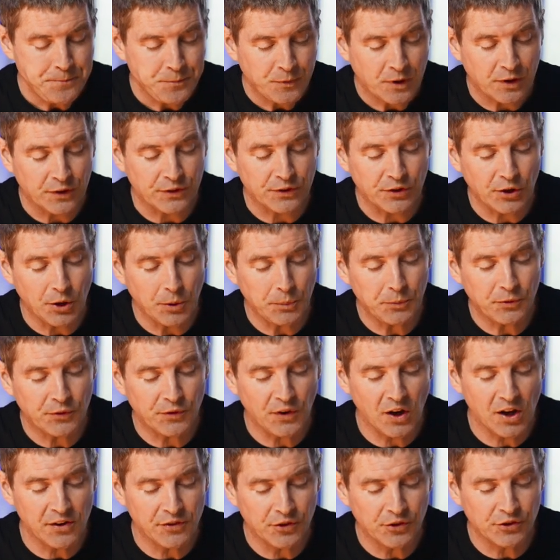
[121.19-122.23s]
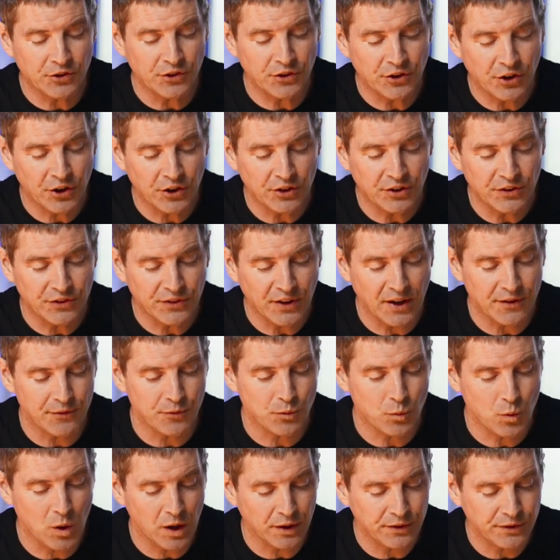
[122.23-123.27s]
Consumes 537
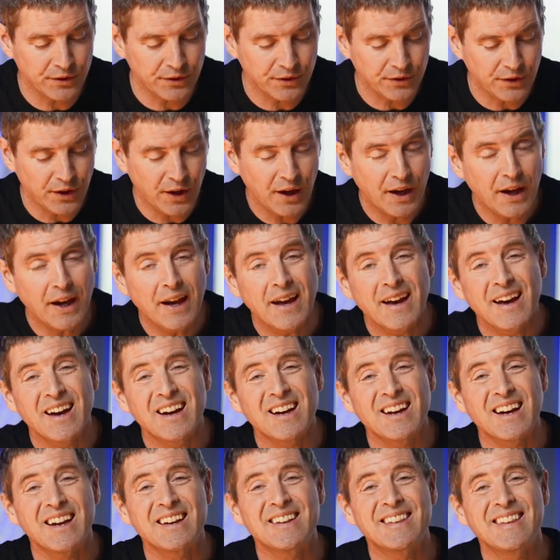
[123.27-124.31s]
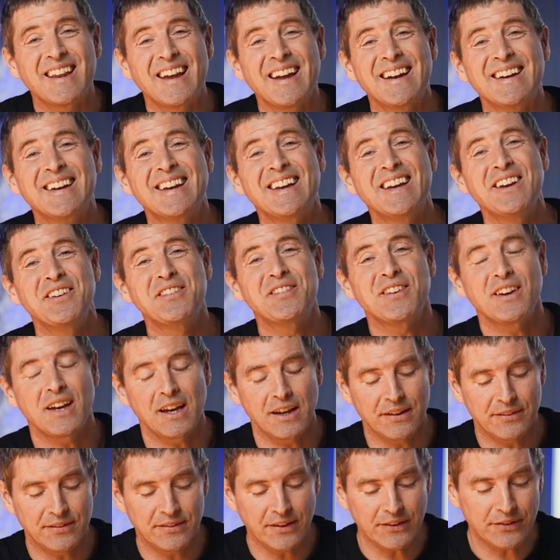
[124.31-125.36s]
watts and then gives a
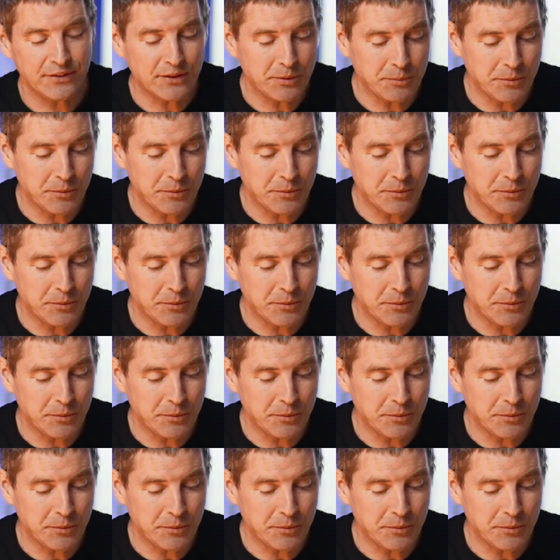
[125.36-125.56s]
system